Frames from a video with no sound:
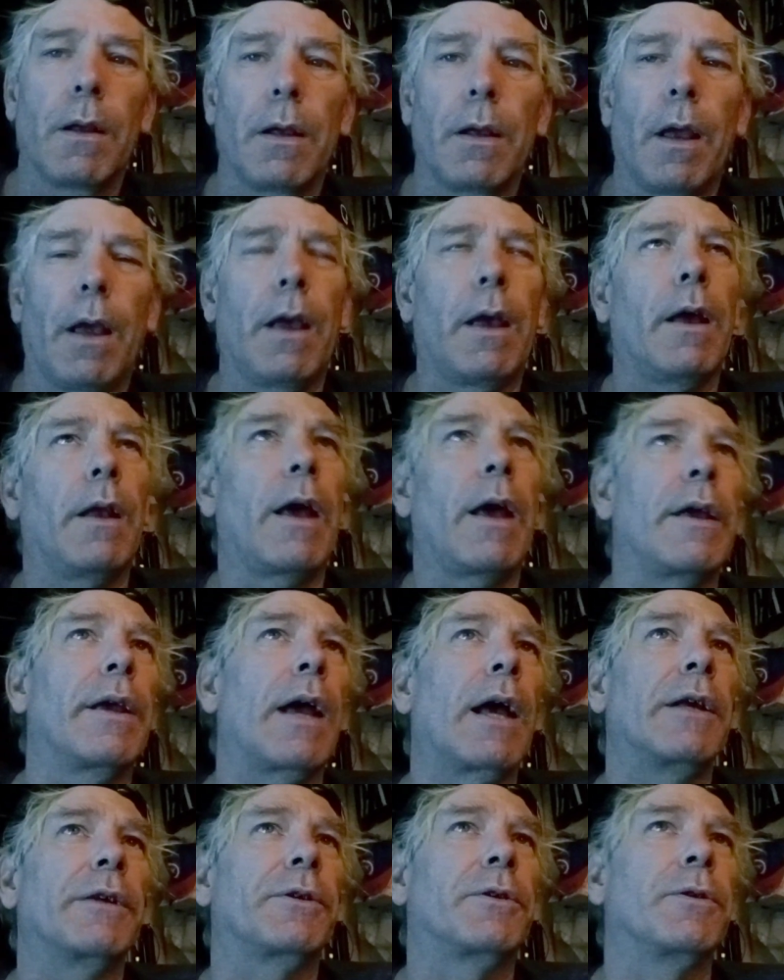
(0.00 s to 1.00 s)
And how you
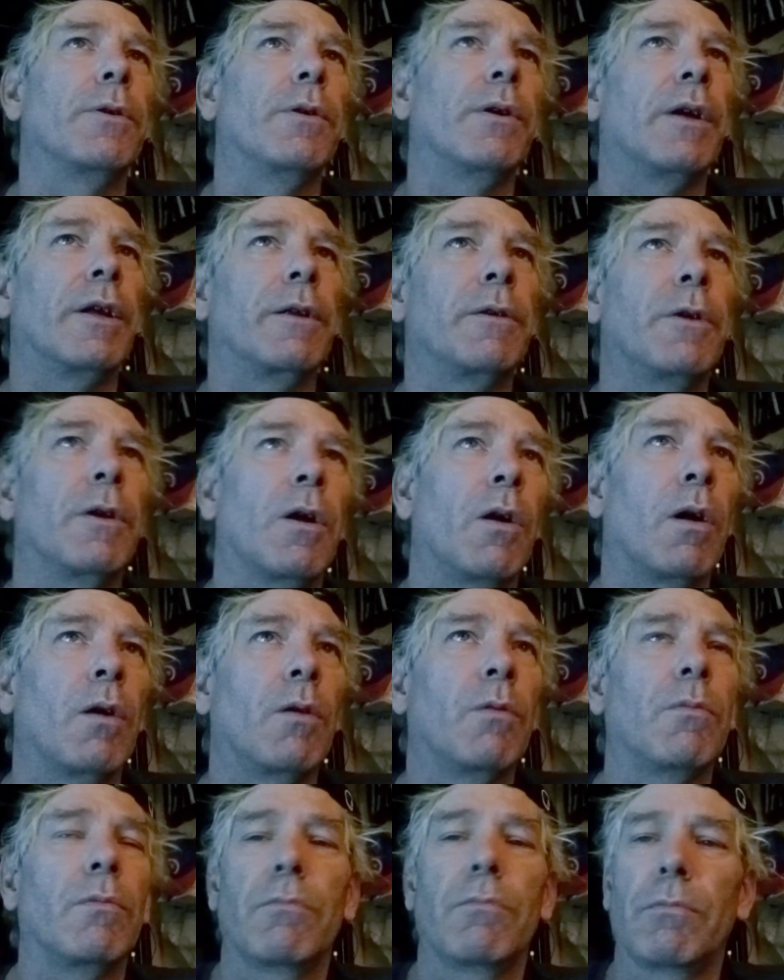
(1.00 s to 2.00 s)
guys doing? You
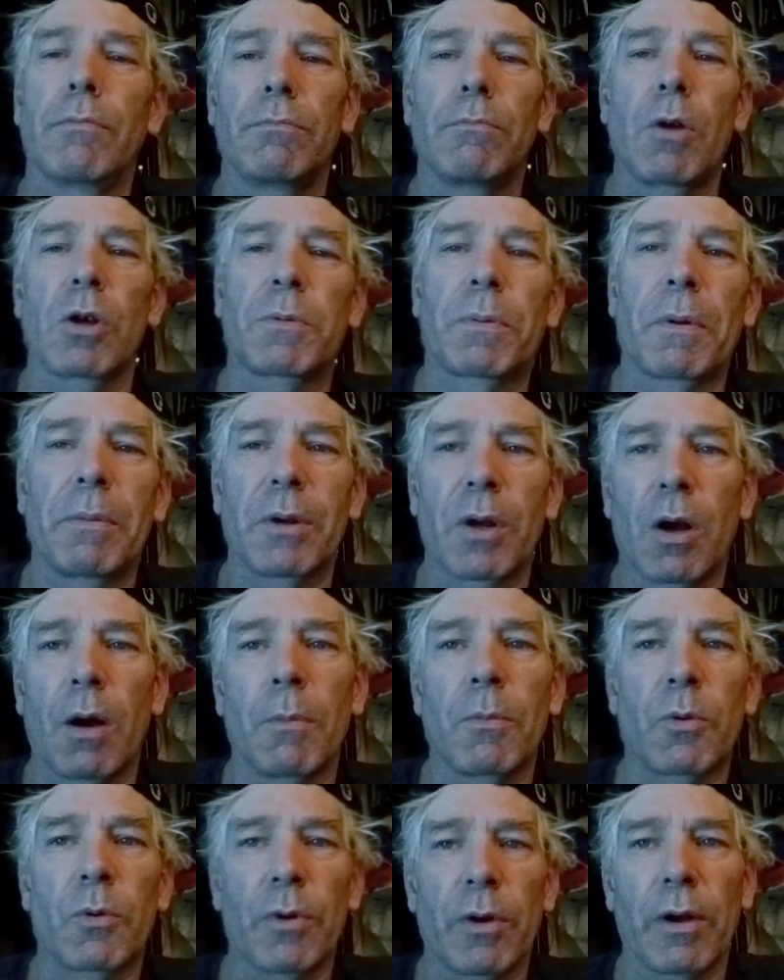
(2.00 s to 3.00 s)
know, most people know
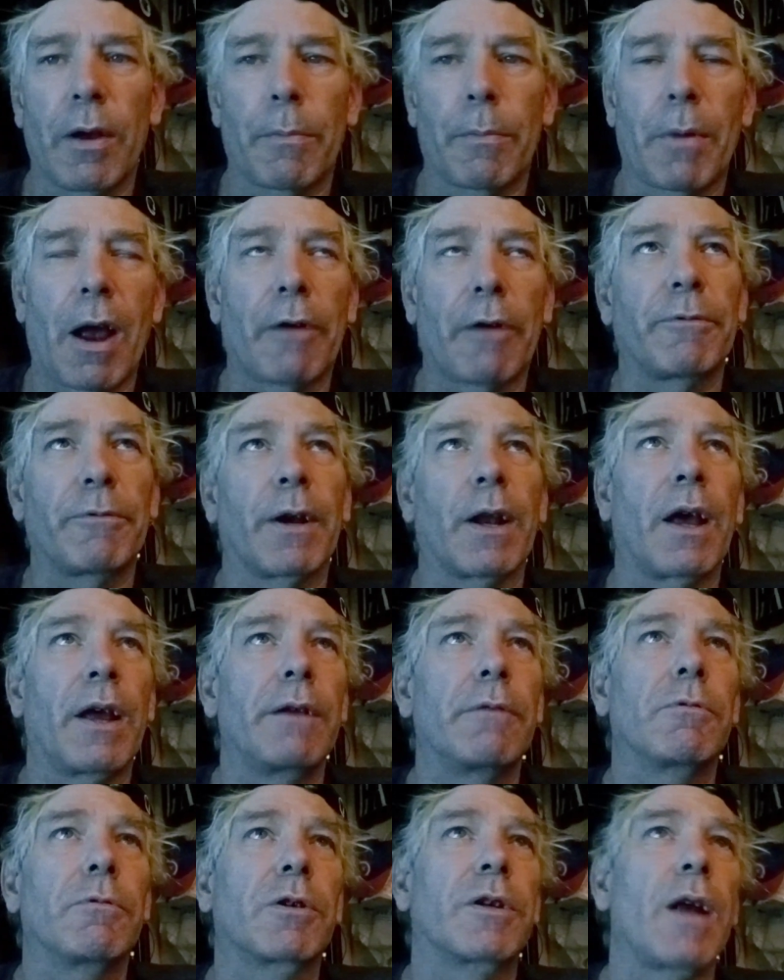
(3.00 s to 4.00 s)
I'm a real
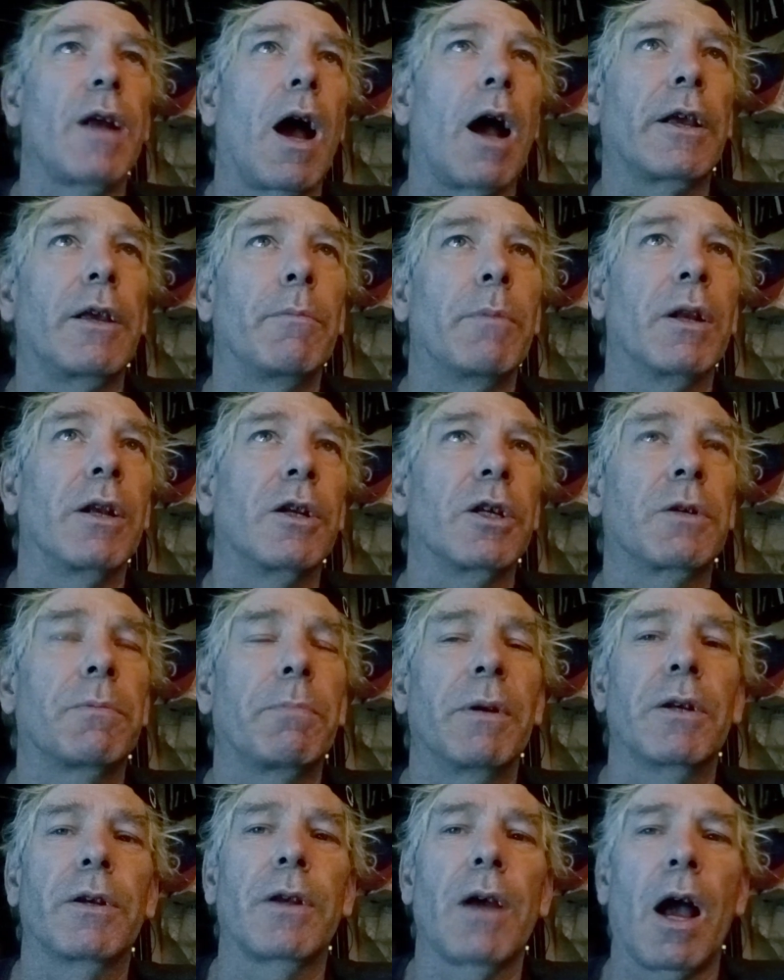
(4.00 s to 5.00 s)
hermaphrodite. It's documented. It's
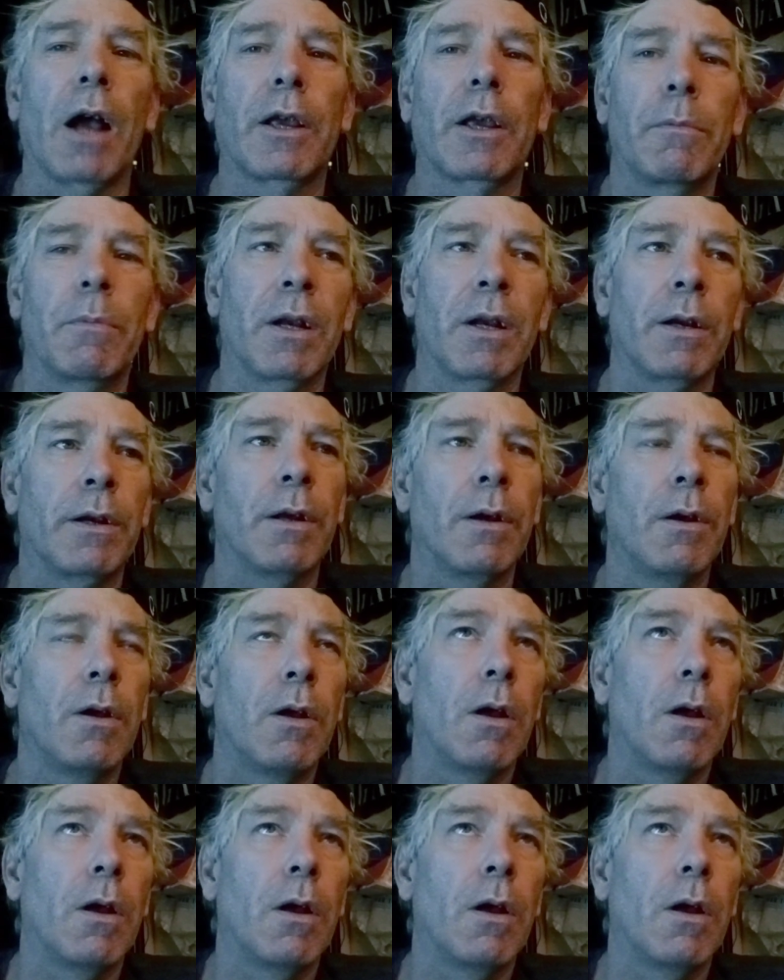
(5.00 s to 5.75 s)
been documented.